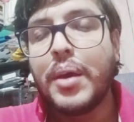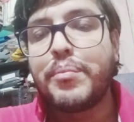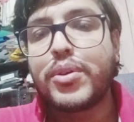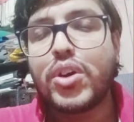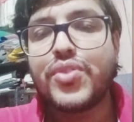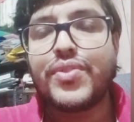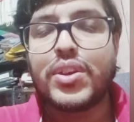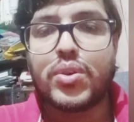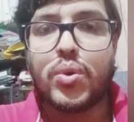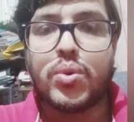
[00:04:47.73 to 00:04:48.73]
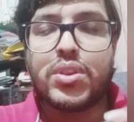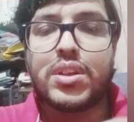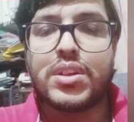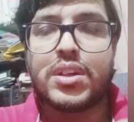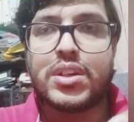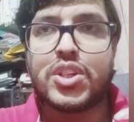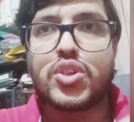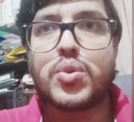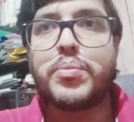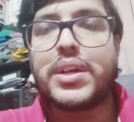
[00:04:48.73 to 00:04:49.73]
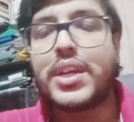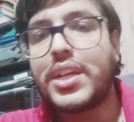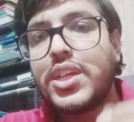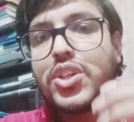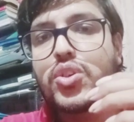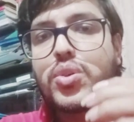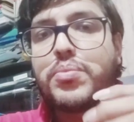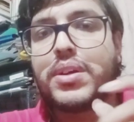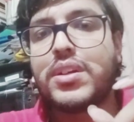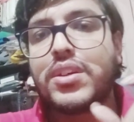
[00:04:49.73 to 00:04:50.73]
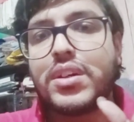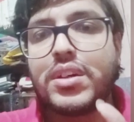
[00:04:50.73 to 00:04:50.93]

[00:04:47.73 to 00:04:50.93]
because we know that any instrument,